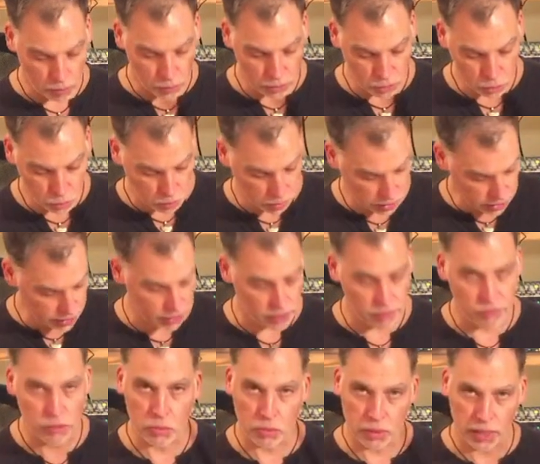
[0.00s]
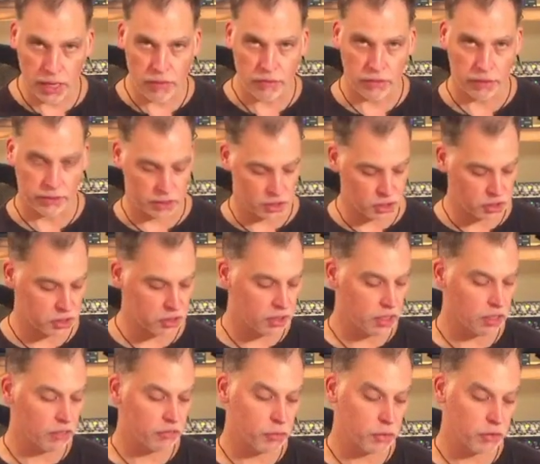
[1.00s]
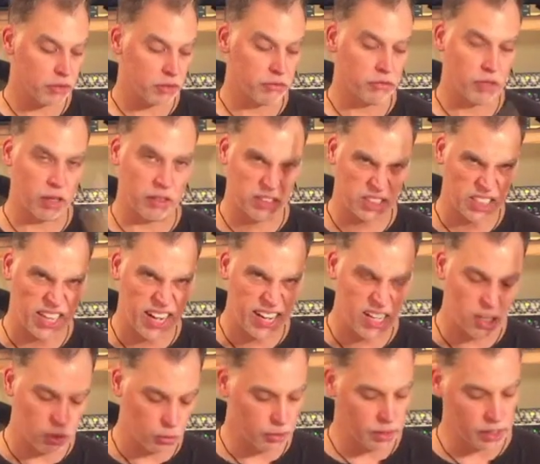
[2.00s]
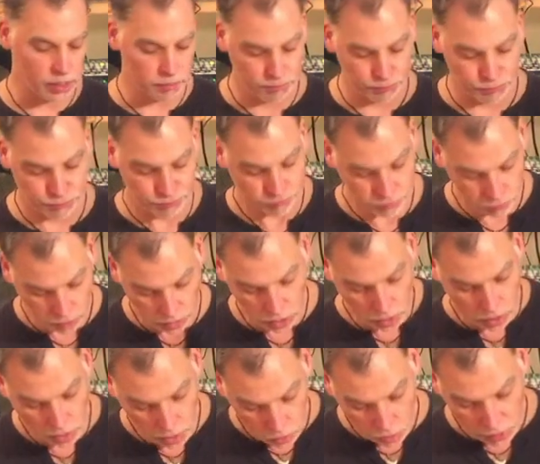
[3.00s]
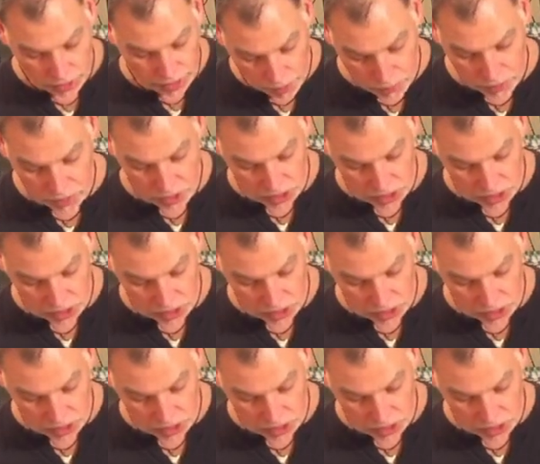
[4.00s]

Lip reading: when you play it. If you play it very stiff with a tight grip, what happens